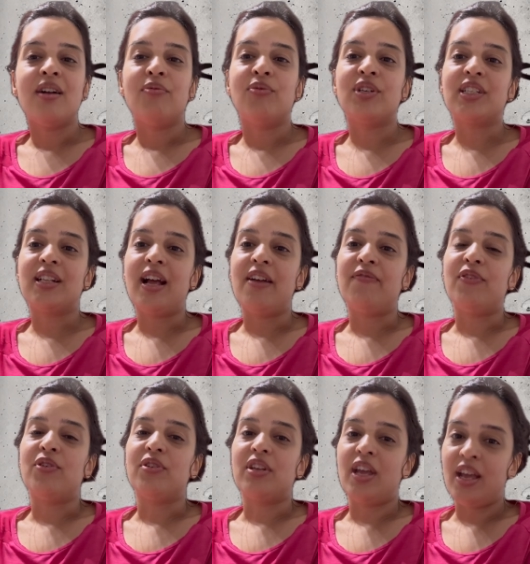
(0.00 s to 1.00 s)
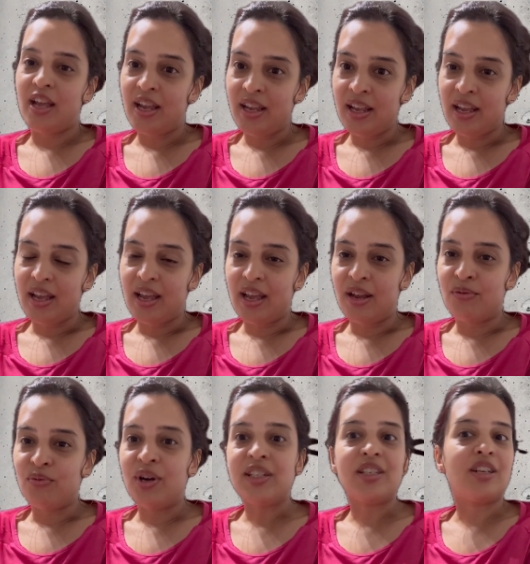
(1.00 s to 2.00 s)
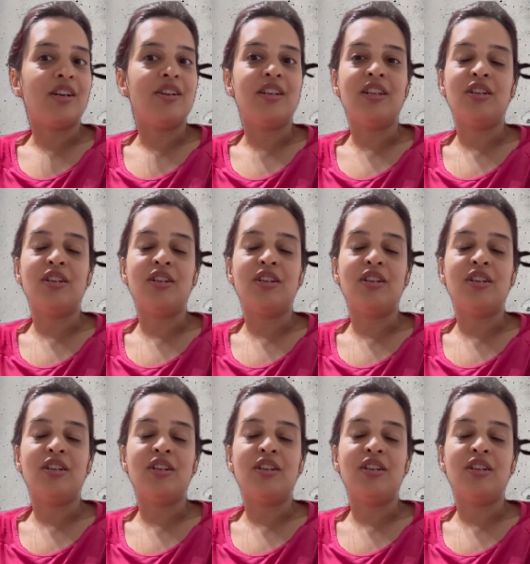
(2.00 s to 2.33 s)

was life okay, and what turned